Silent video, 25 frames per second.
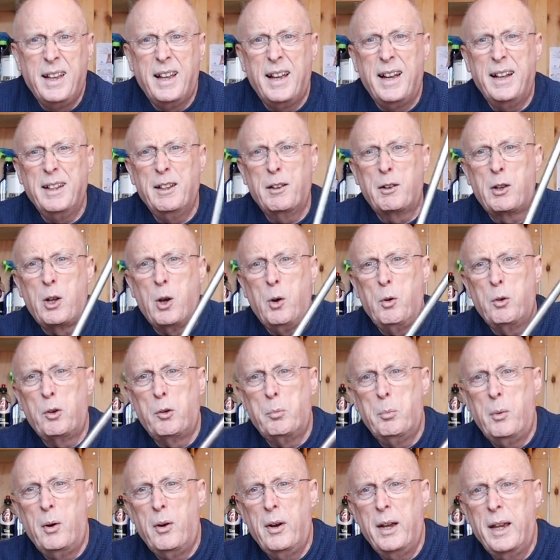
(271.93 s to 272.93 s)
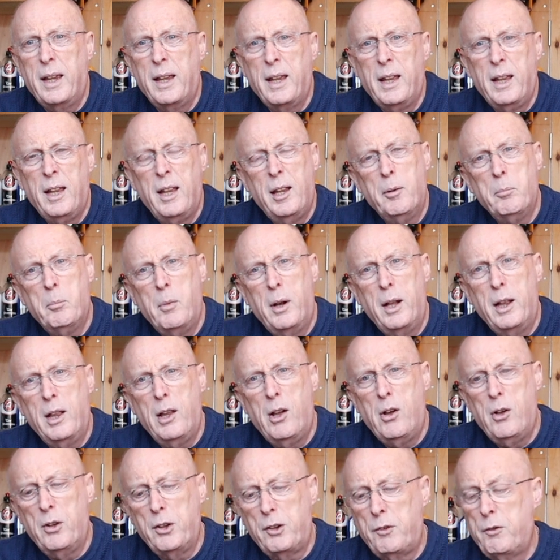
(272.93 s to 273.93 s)
and of course my
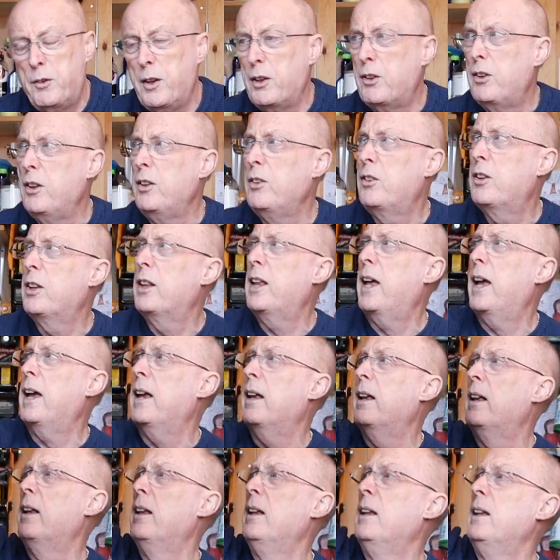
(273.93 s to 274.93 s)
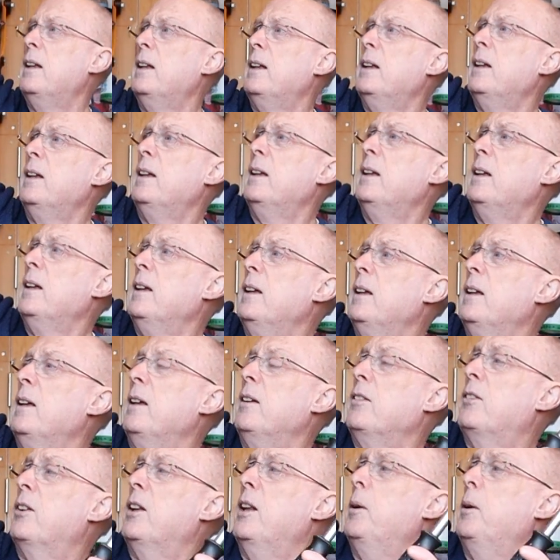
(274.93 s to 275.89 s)
lance fits into that. So